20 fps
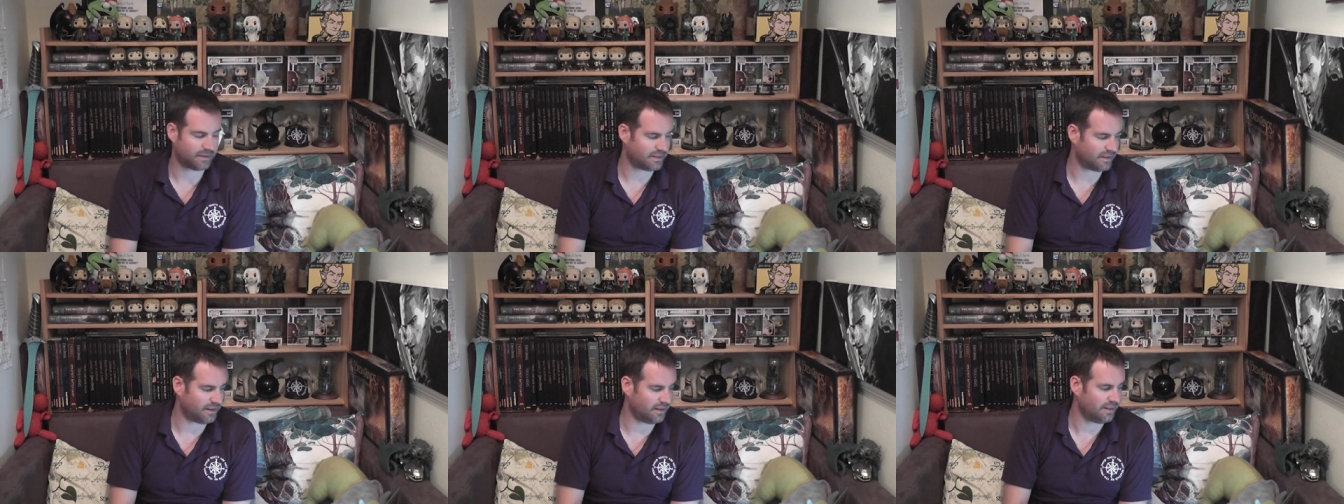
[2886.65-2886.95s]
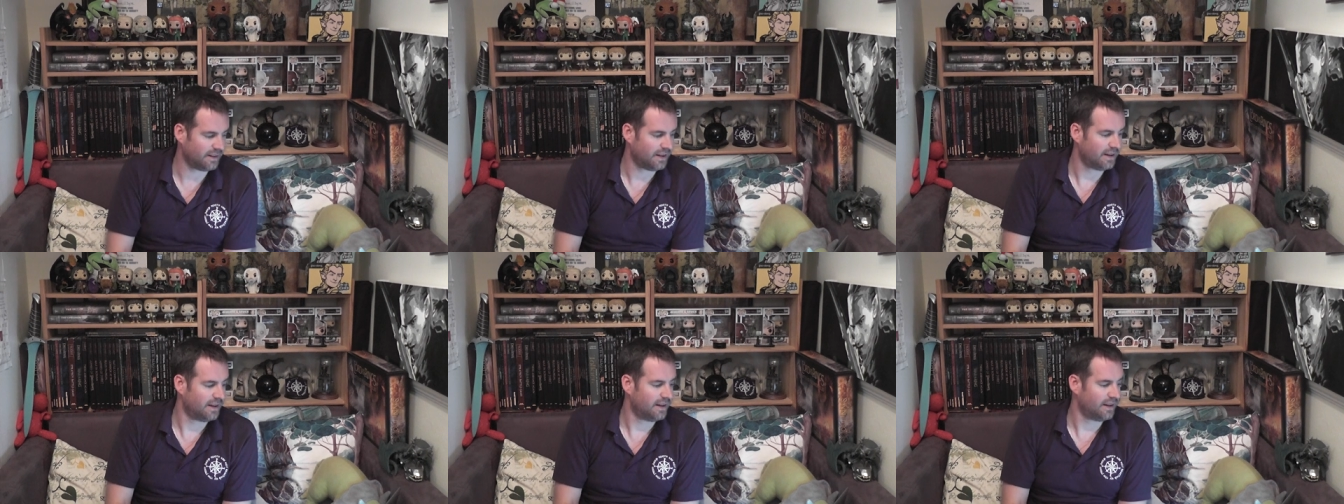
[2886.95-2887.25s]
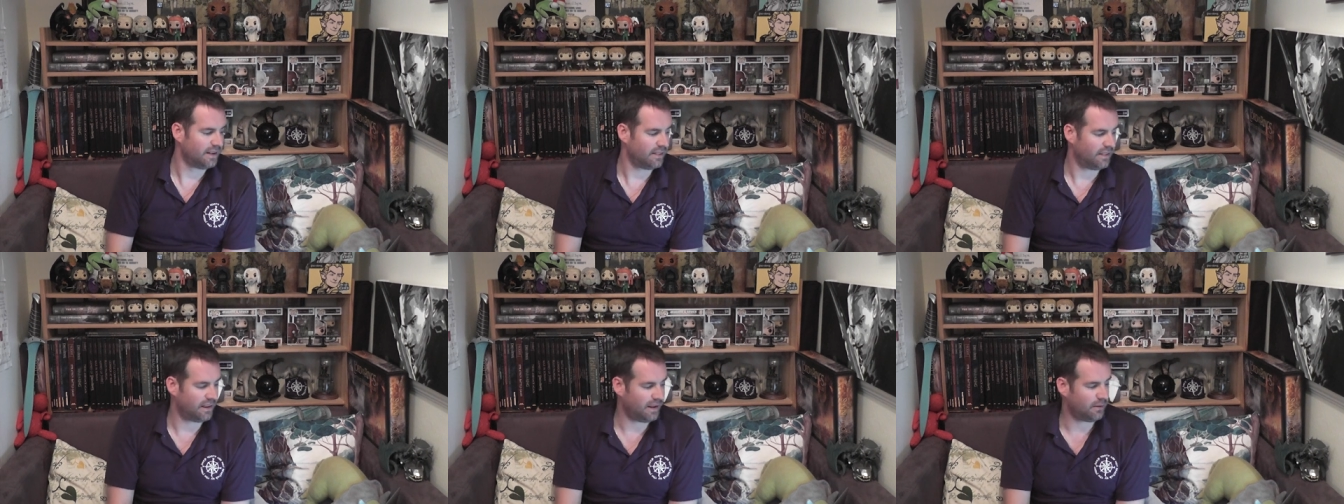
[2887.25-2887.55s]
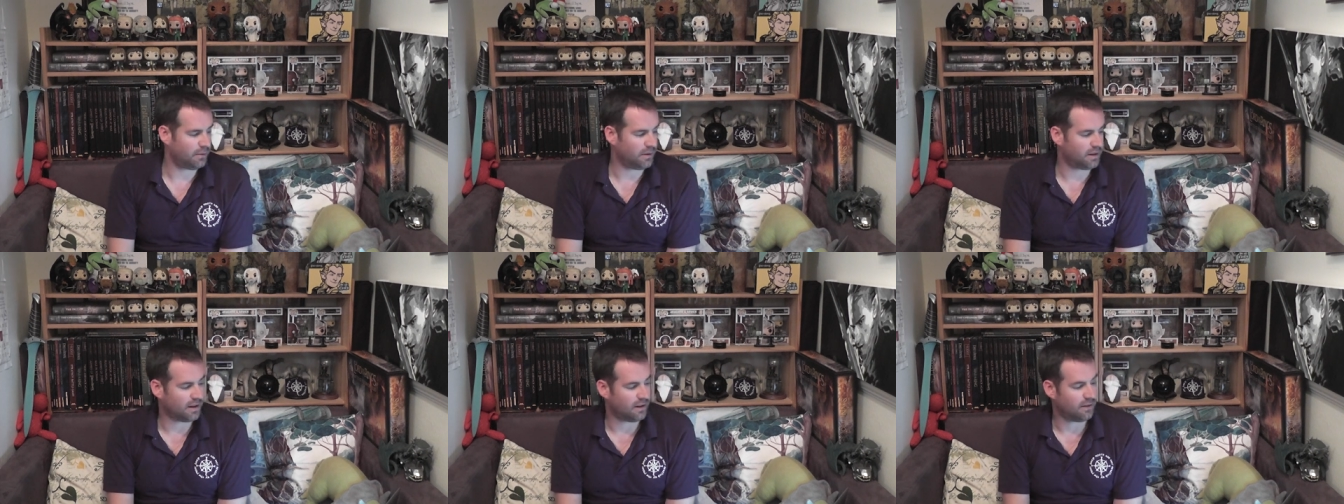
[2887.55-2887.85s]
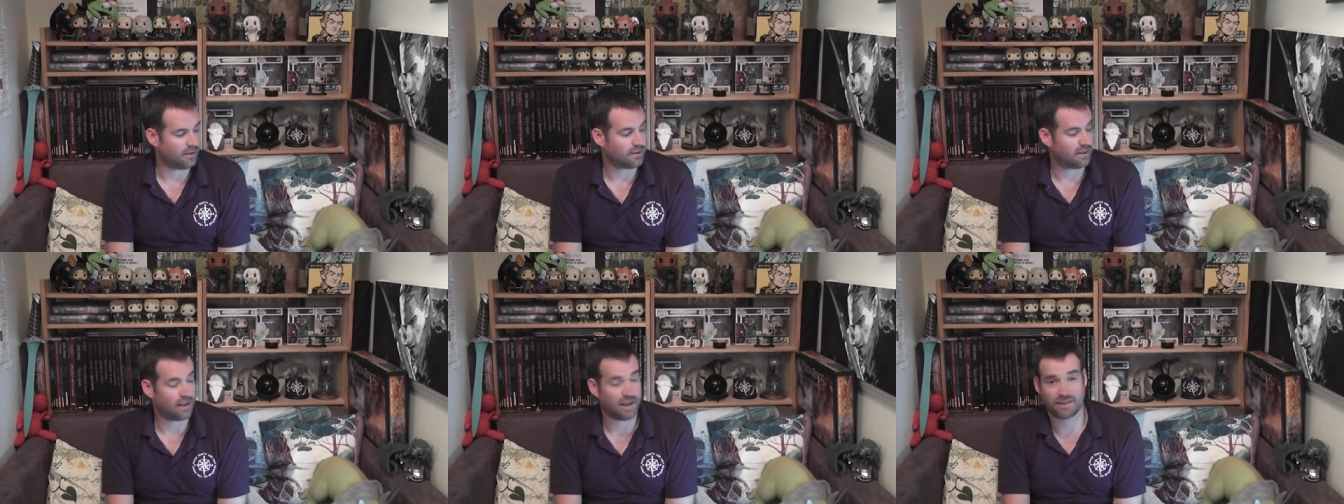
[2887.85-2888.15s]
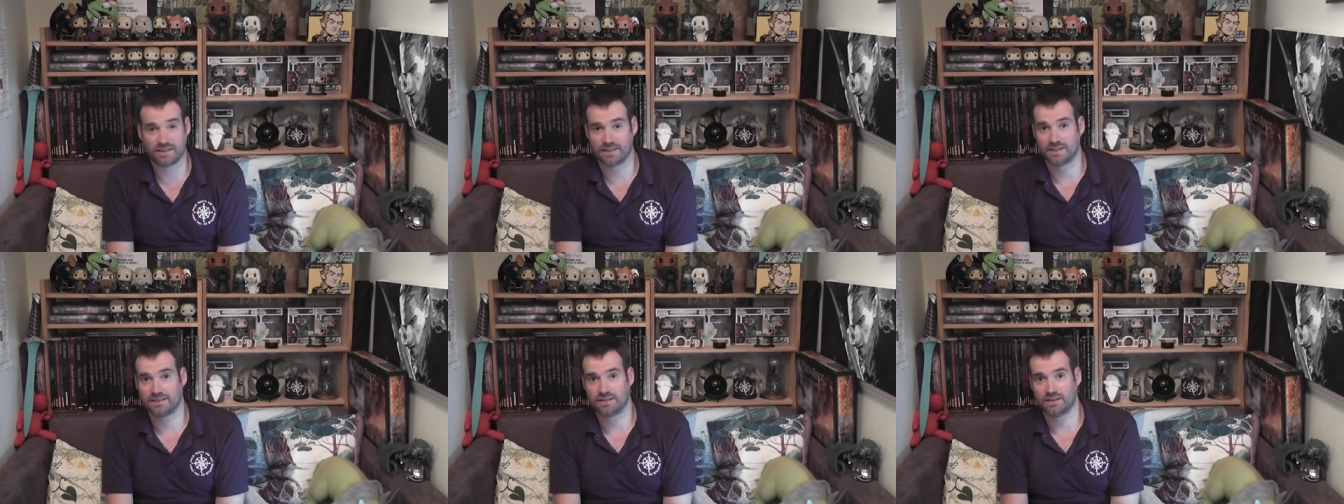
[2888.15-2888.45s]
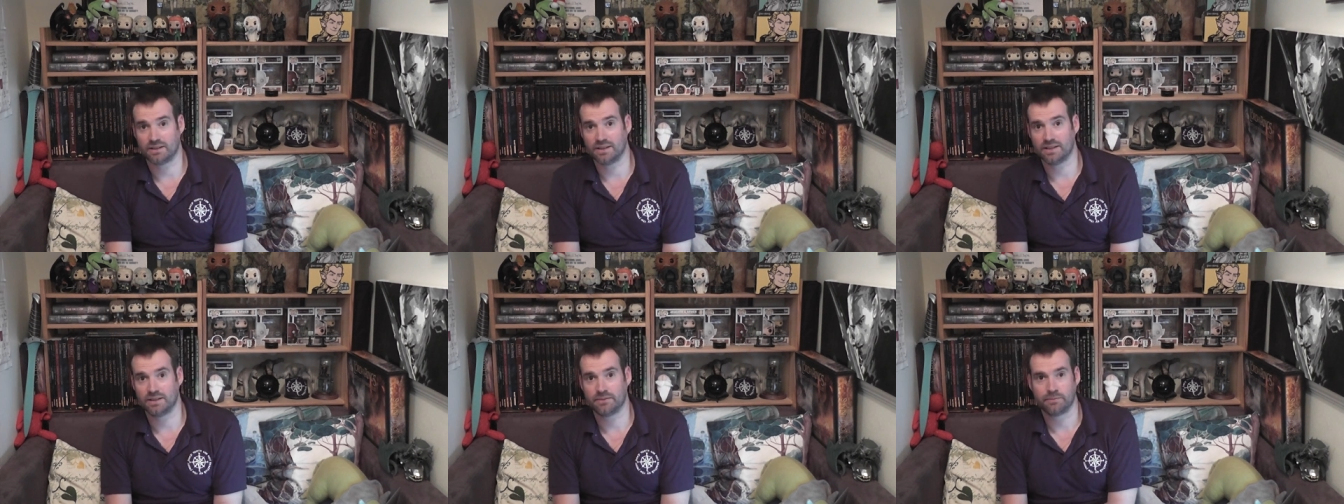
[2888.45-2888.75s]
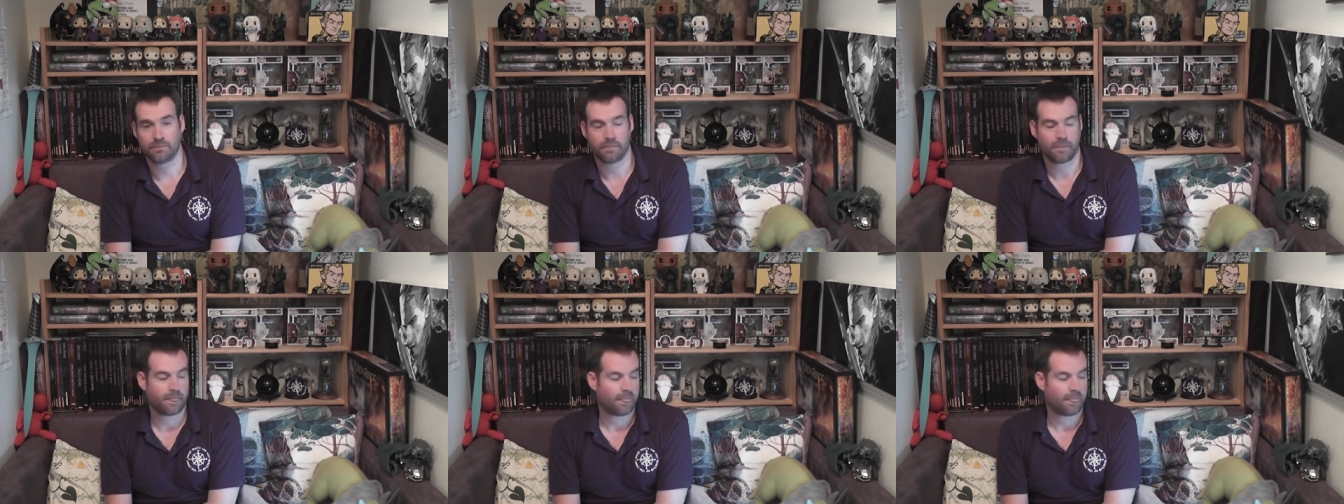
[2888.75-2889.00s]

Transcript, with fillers: So there we go. So that's exciting.